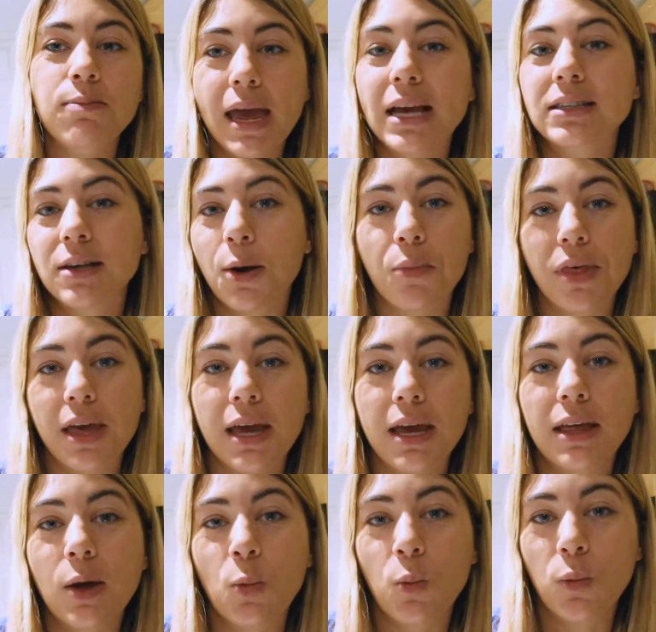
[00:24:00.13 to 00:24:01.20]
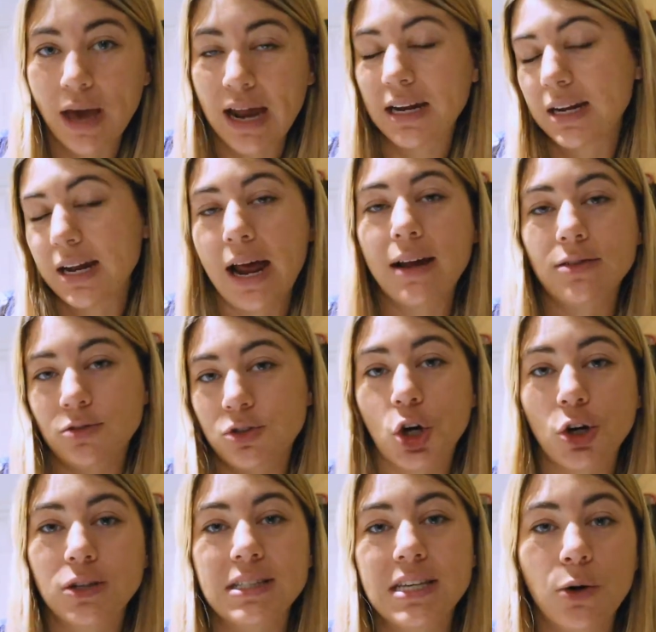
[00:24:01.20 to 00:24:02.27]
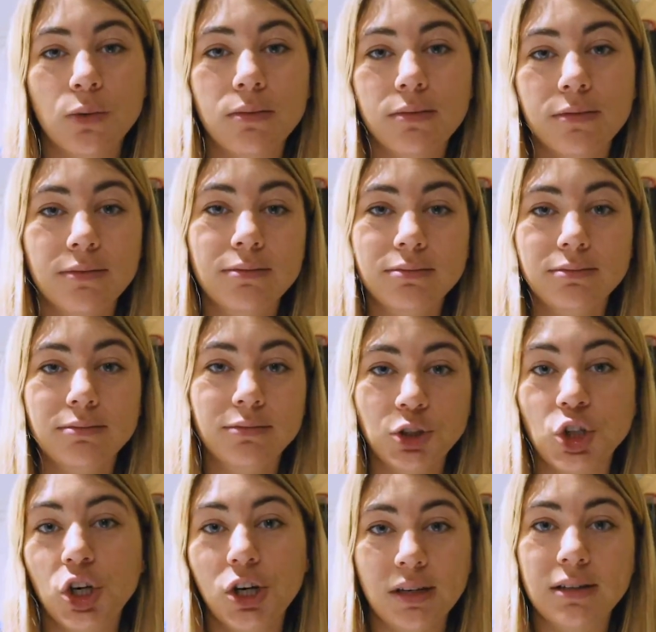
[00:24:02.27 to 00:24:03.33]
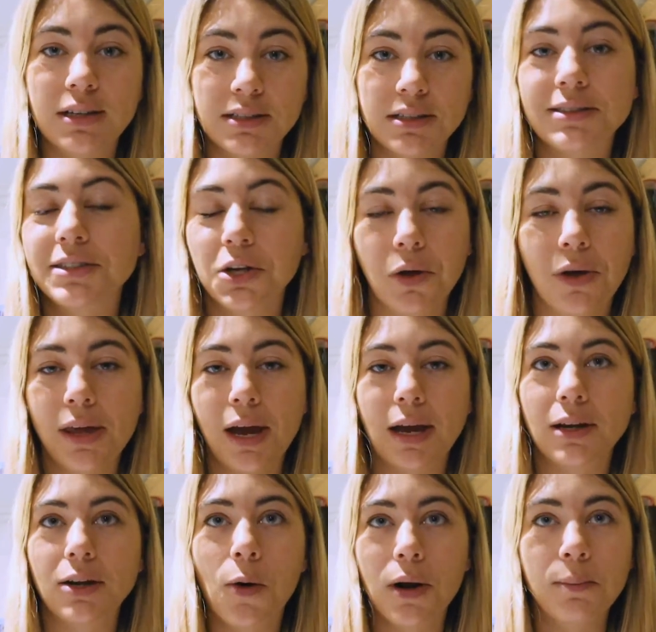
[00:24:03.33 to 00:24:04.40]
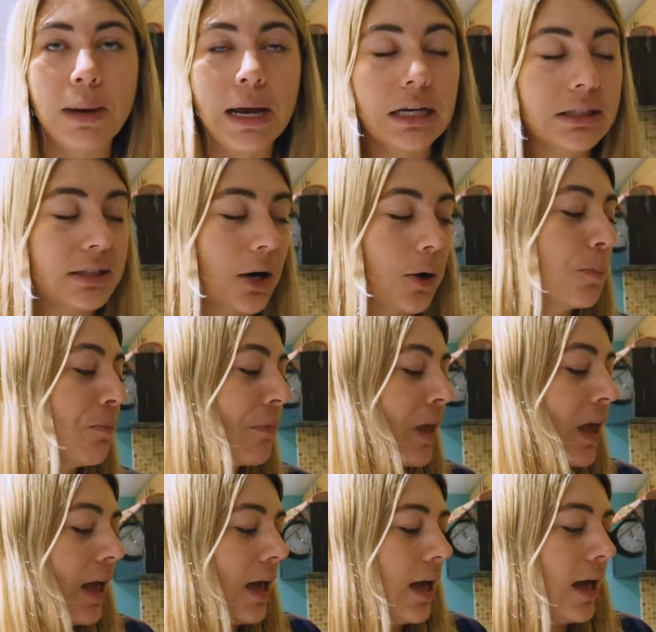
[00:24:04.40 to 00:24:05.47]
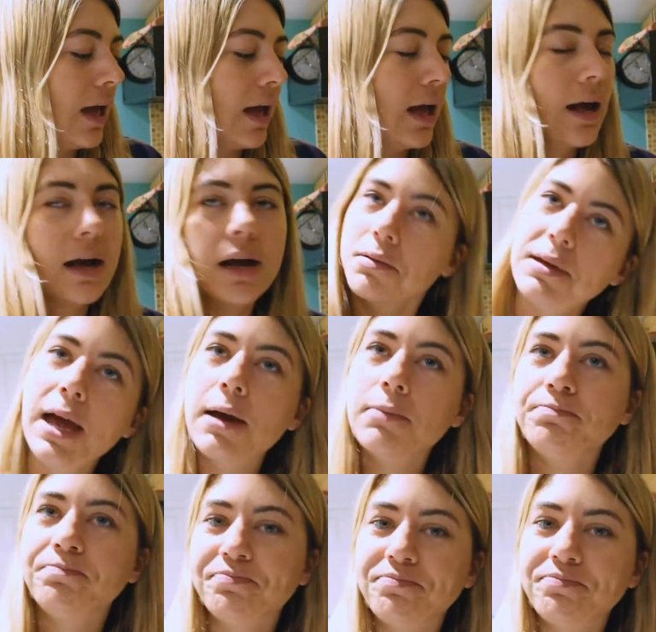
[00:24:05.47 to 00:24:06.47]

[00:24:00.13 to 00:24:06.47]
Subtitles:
make something that turns out good, because it's the only thing I know how to make. So, yeah.